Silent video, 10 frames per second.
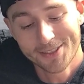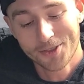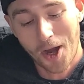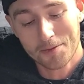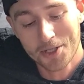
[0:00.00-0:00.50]

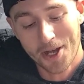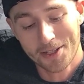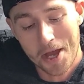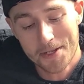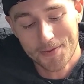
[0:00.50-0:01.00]
drop shot
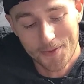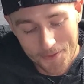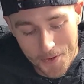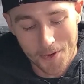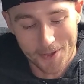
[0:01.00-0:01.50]
lines
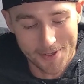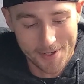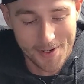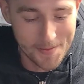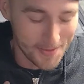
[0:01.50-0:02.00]
before
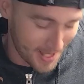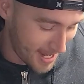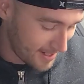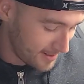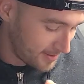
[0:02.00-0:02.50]
for
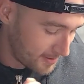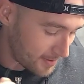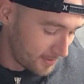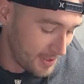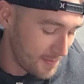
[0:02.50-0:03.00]
that.
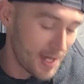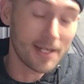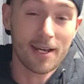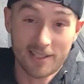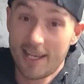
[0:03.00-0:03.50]
Only
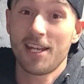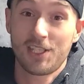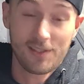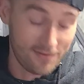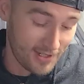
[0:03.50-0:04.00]
meant I was
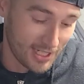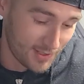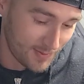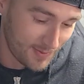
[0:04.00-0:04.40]
catching fish.